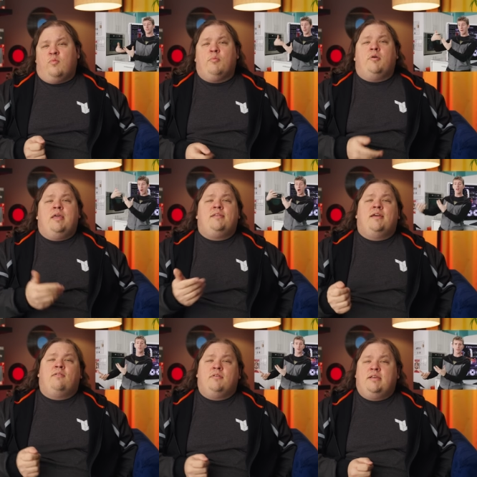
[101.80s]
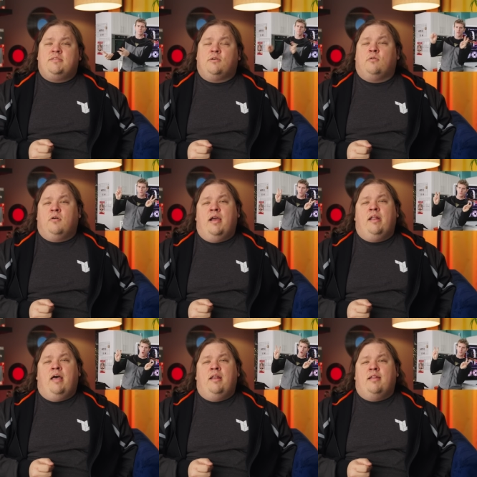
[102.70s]
Remember when Intel released the Core
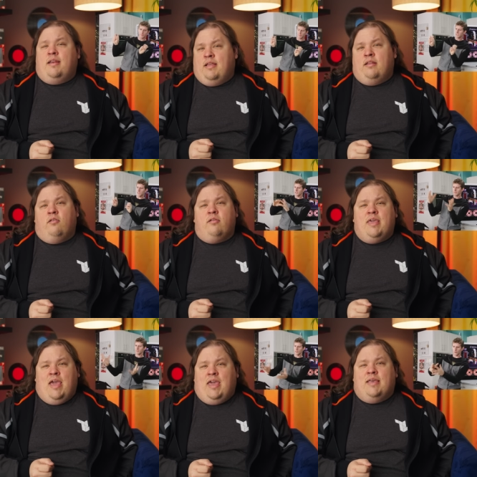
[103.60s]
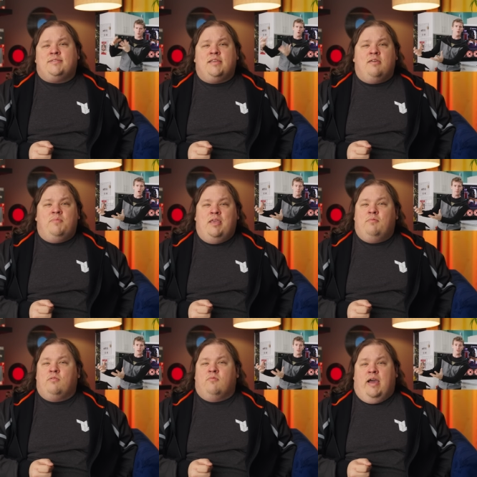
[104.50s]
i9 9900KS to compete
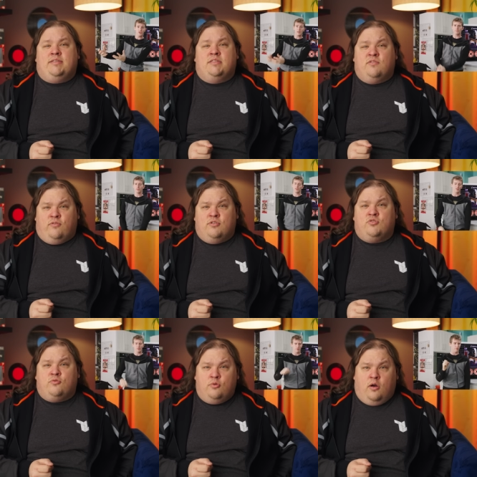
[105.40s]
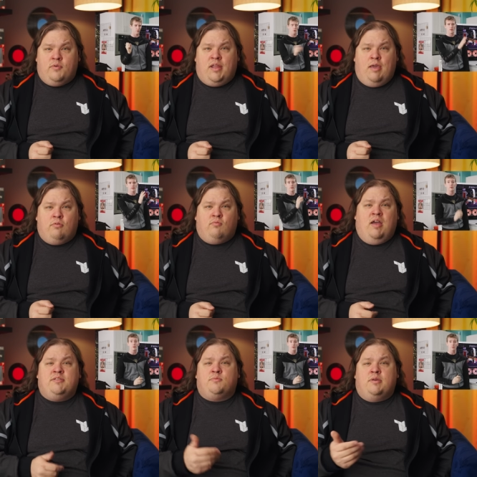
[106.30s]
with Ryzen's first true overtake with
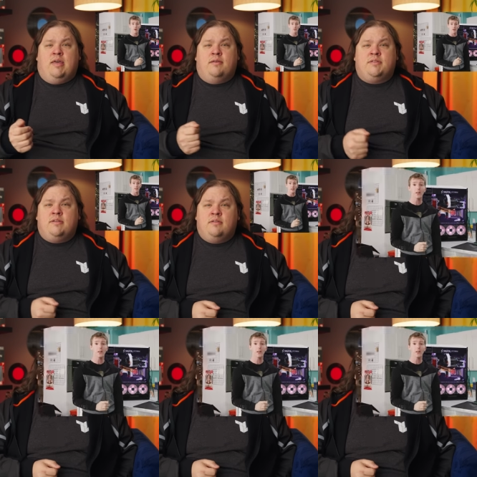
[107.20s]
Ryzen 3000?